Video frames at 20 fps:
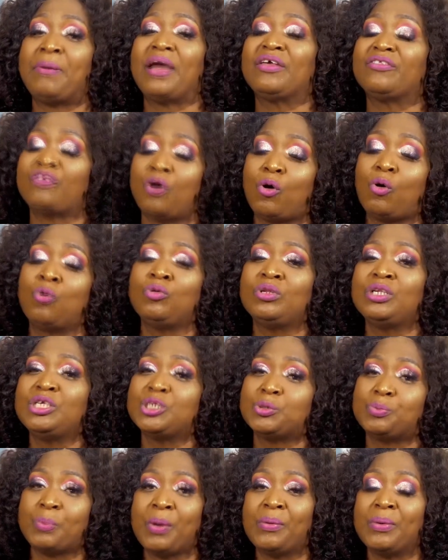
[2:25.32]
by the Holy
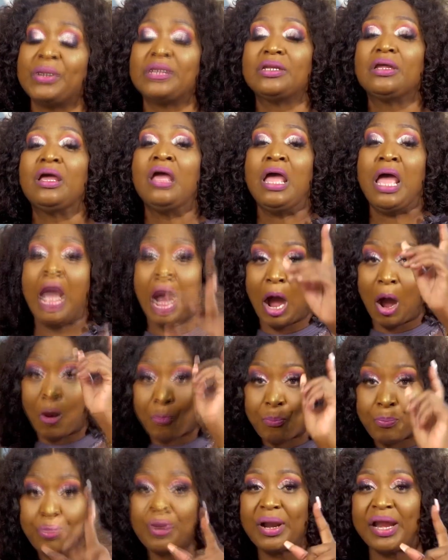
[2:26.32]
Spirit, our
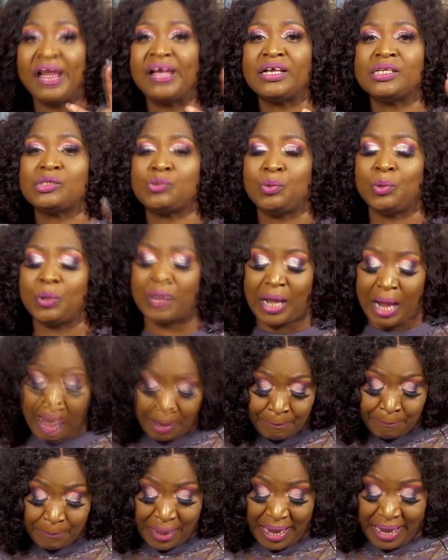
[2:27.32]
prayers will
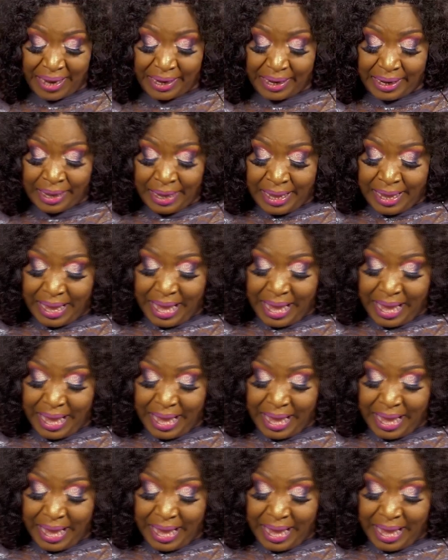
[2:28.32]
come back